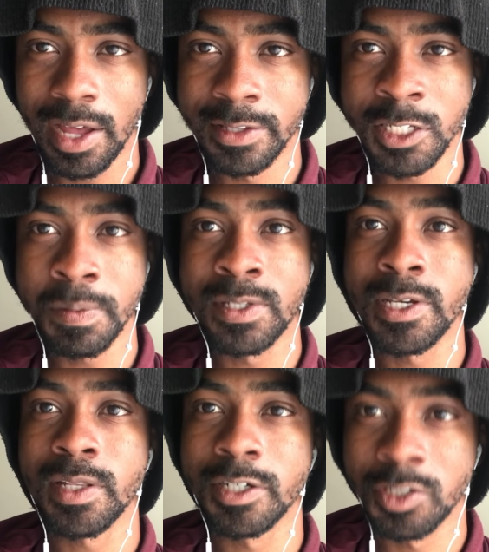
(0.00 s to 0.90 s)
this
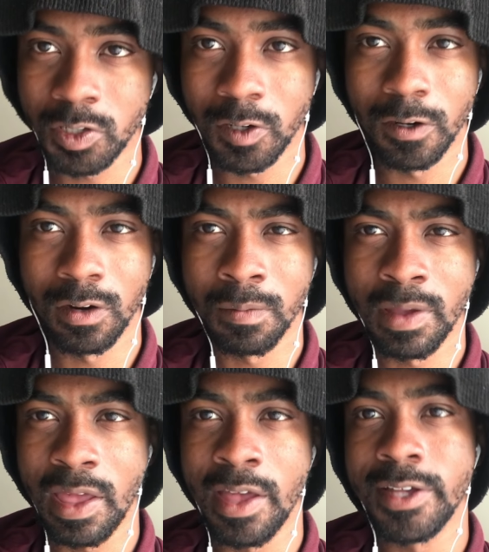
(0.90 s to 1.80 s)
particular term
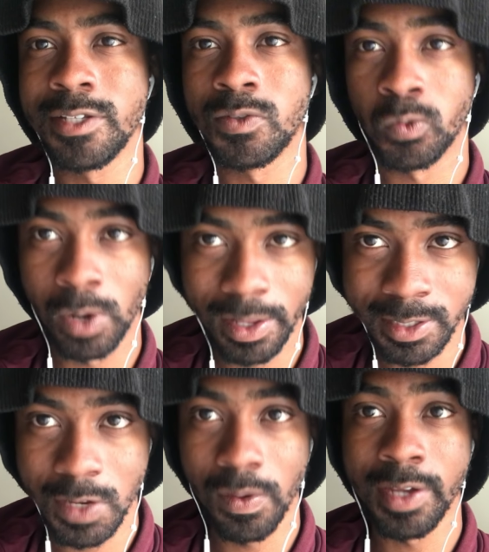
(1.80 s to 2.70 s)
is
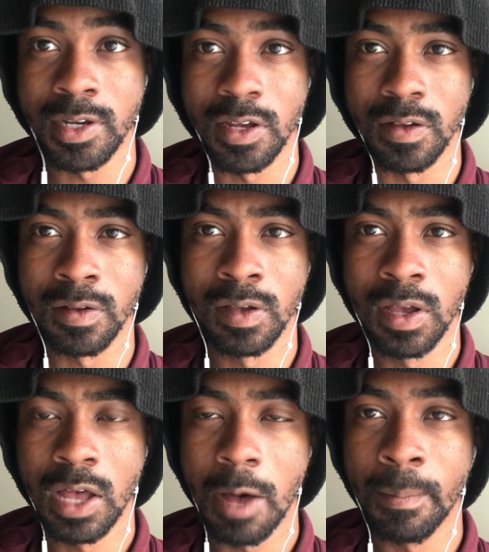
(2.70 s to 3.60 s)
relatively new,
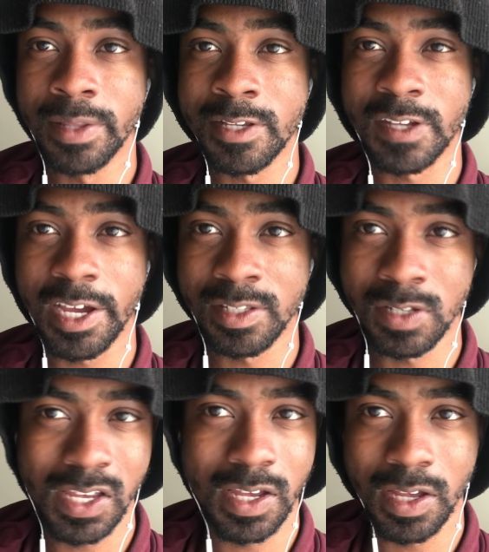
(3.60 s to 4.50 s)
but this
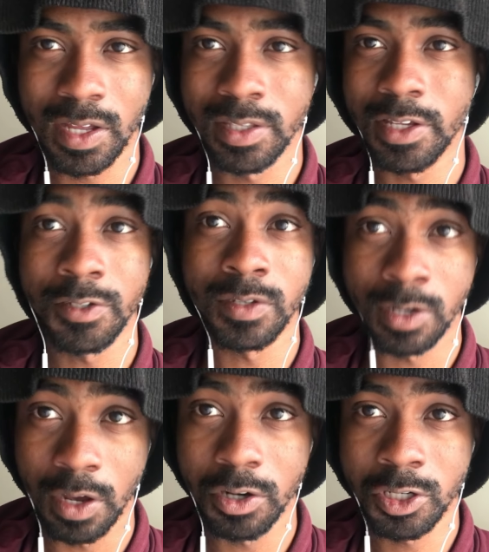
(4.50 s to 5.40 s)
idea, this
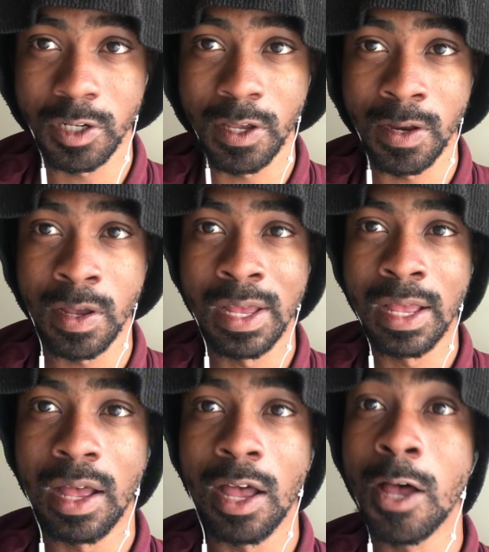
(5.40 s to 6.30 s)
notion
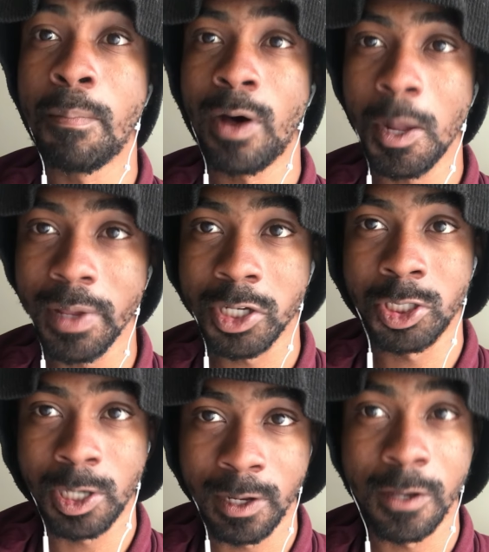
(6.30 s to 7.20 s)
of public
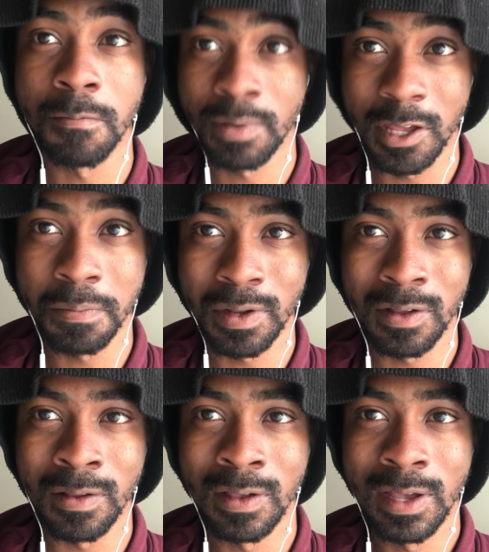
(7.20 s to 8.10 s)
shunning of
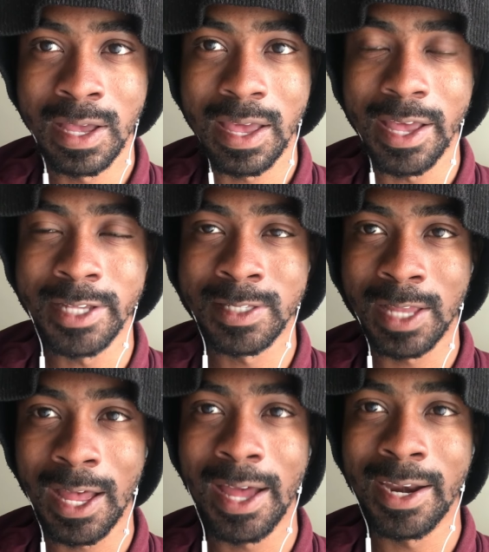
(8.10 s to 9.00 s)
people is
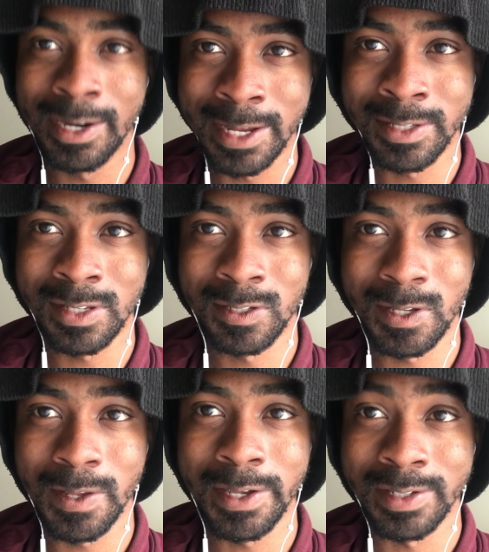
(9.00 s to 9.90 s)
not
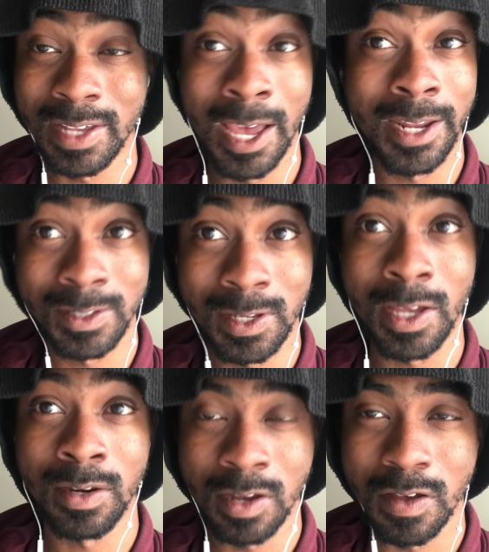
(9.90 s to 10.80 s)
necessarily
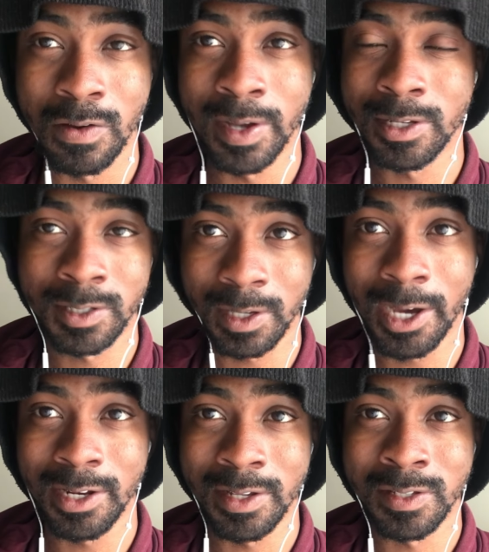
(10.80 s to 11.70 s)
anything new in the
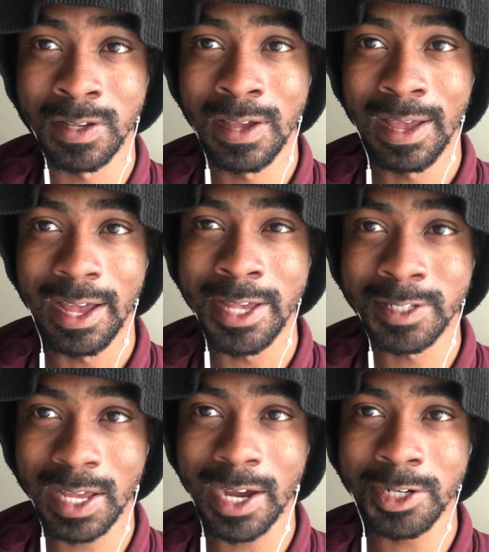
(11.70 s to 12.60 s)
slightest. It's
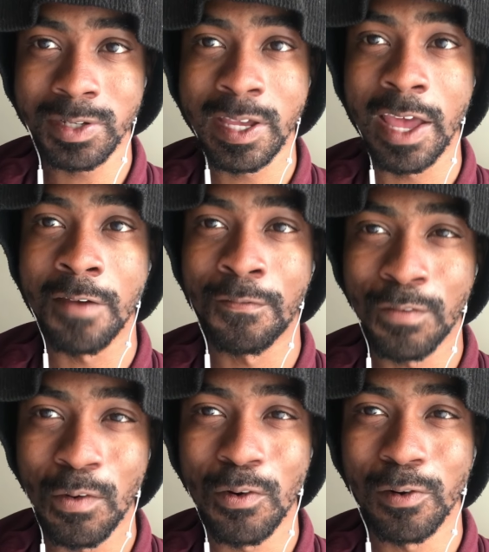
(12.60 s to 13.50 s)
actually a
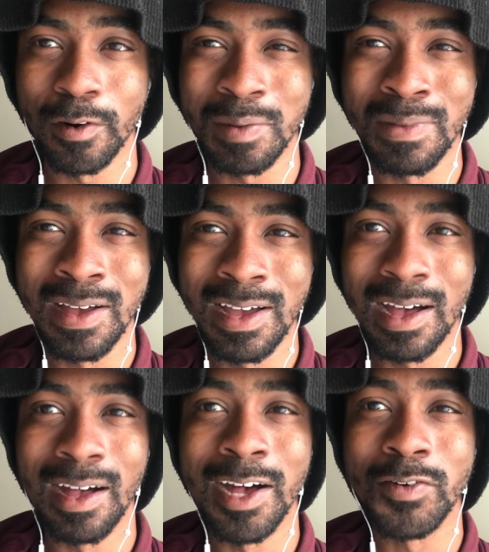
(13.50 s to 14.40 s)
form
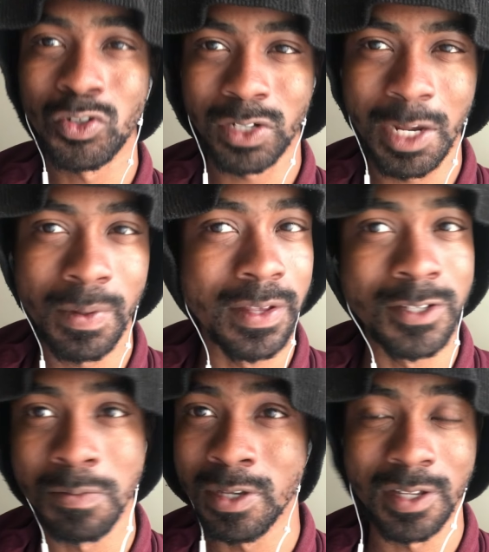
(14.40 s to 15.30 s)
of
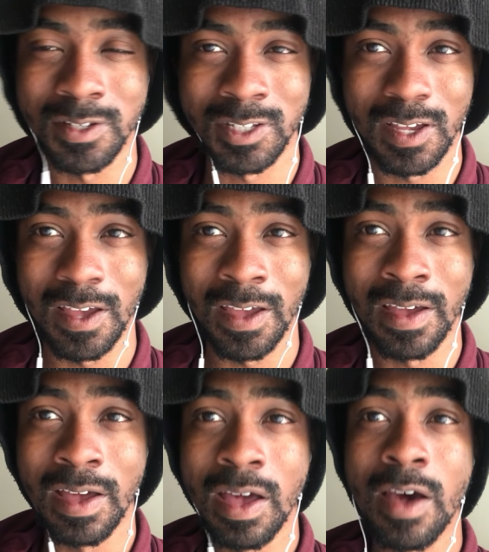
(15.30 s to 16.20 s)
tribalism, you can say.
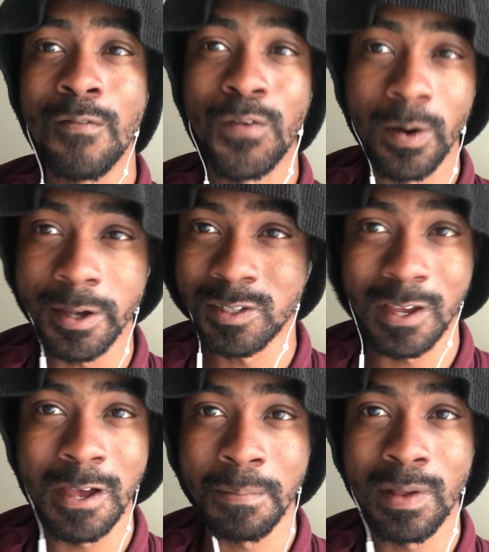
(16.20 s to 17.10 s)
For
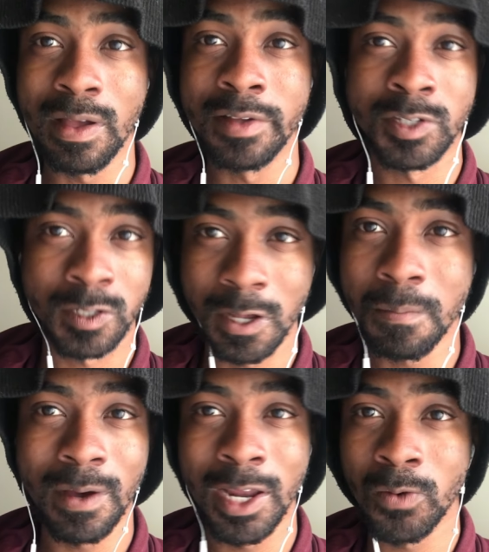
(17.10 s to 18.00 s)
example, if
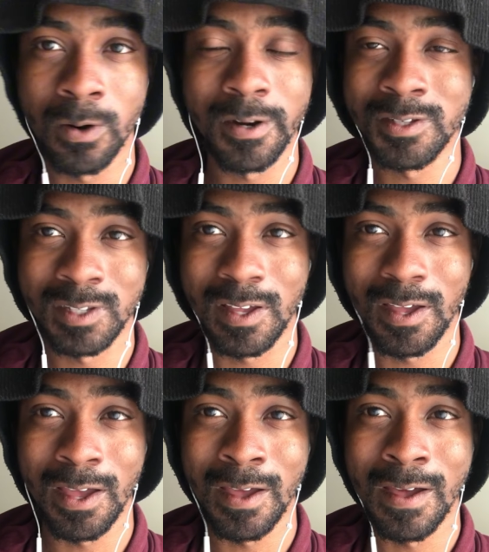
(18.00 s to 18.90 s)
somebody were to
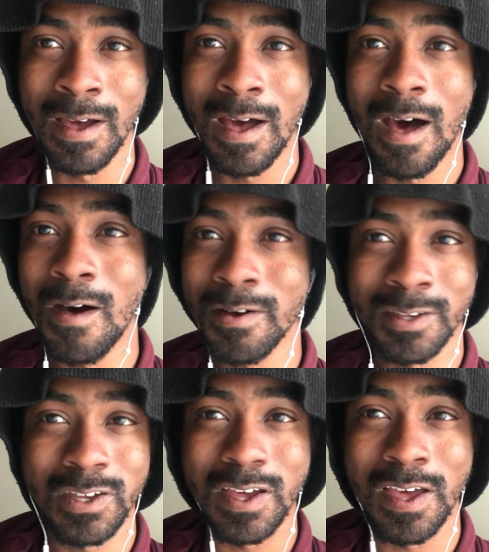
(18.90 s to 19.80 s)
say,
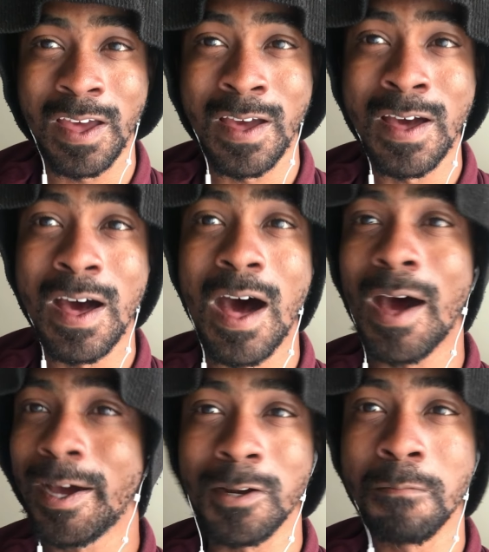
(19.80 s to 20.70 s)
okay,
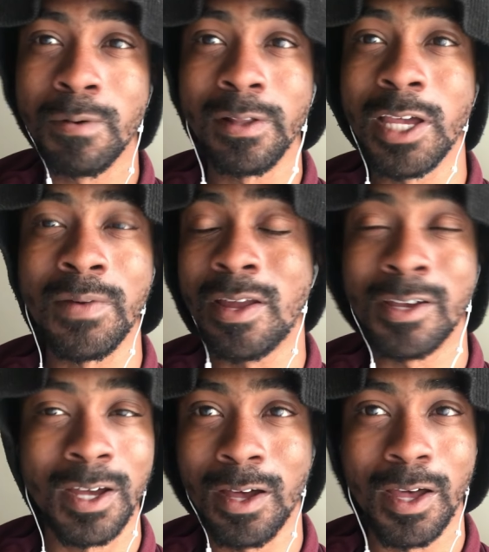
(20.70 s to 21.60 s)
I don't believe in a
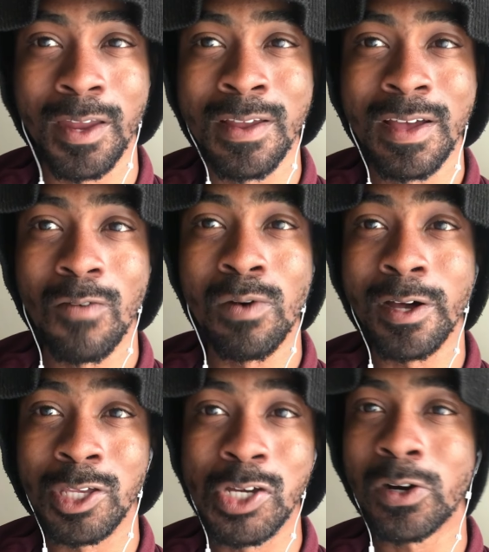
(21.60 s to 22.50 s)
God, well,
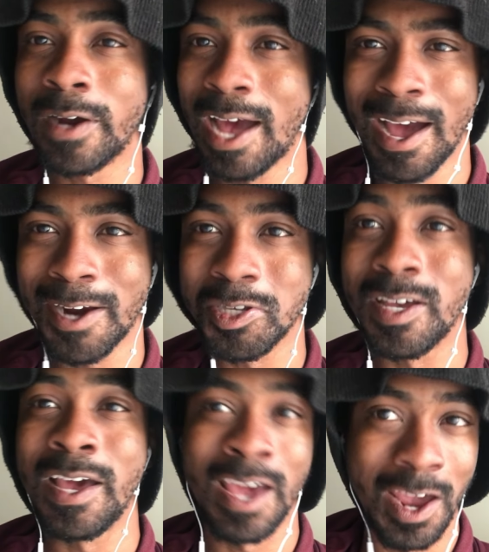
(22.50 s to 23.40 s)
you are actually
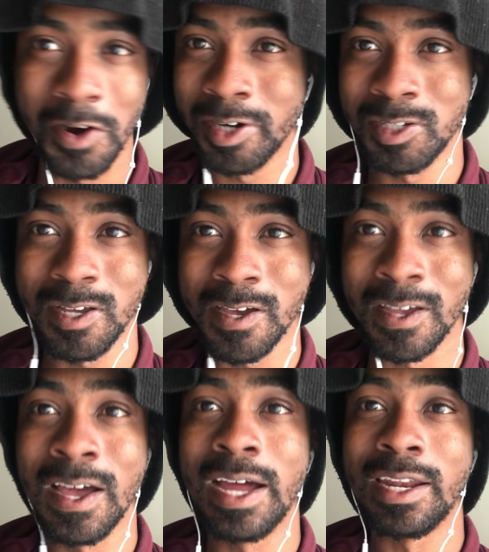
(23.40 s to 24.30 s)
a heretic.
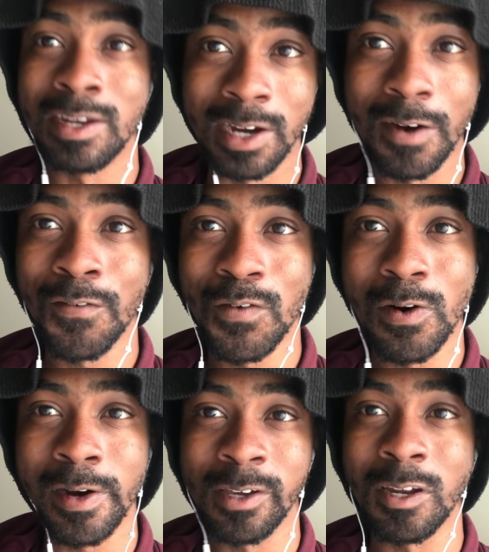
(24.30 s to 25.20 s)

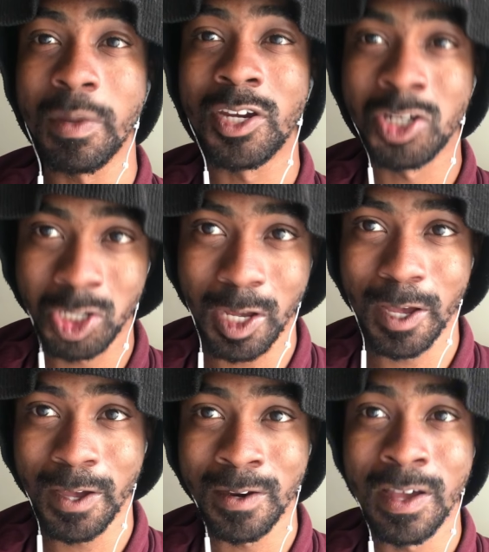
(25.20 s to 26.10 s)
Therefore, you're going to be
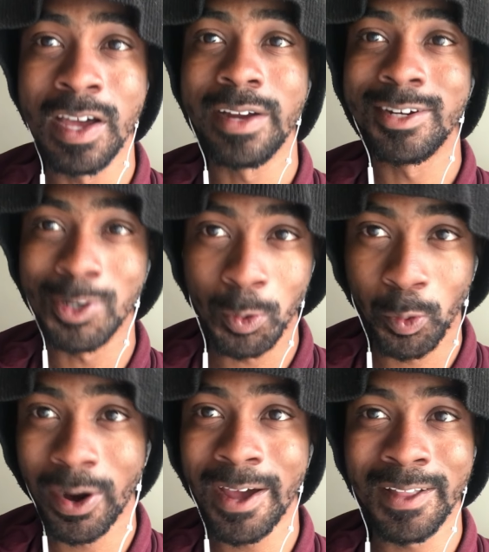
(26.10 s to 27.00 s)
shunned
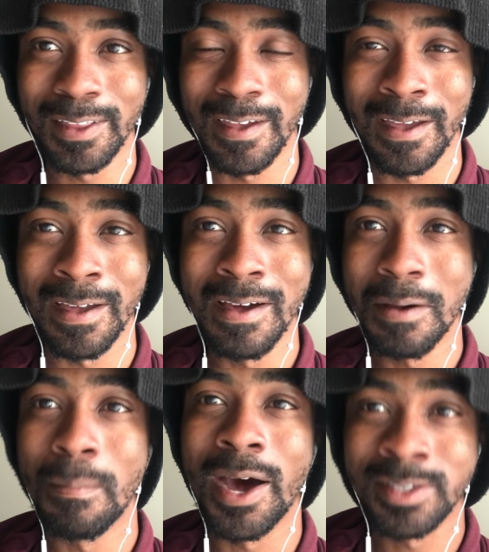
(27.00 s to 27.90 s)
directly
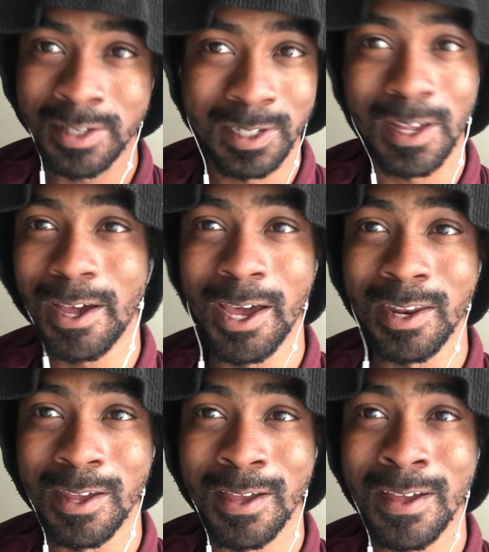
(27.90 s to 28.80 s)
by
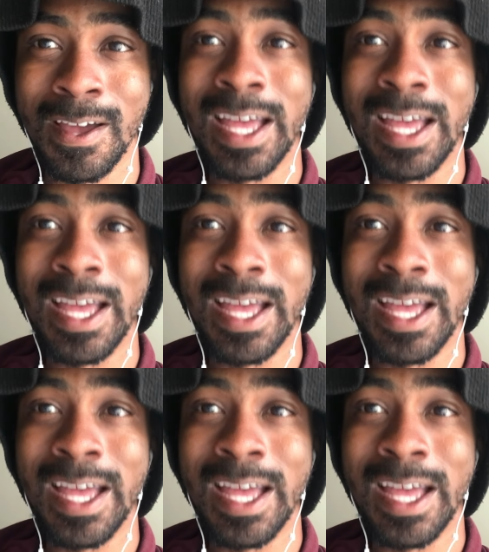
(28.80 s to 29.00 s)
society